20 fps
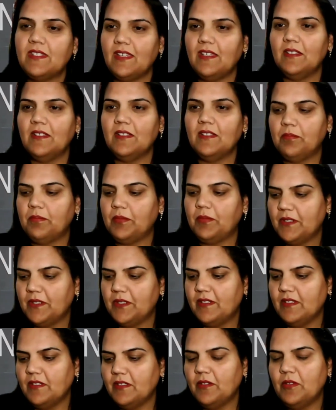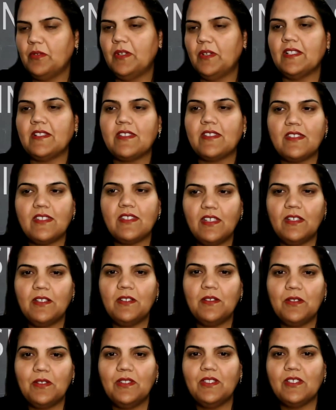say the person who can stick
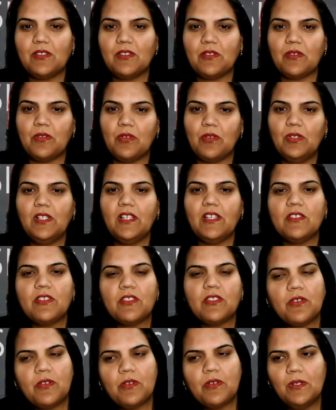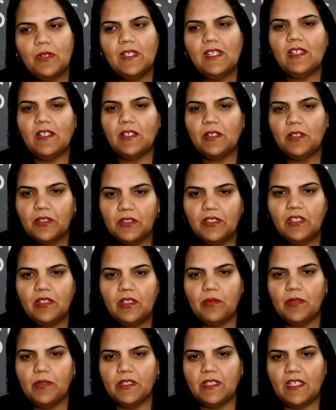into this role is truly a good
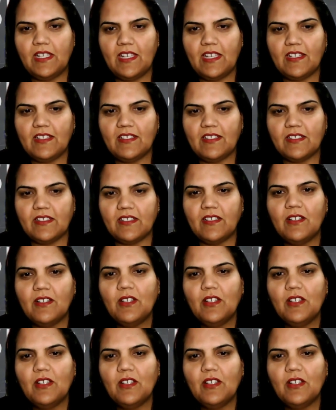communicator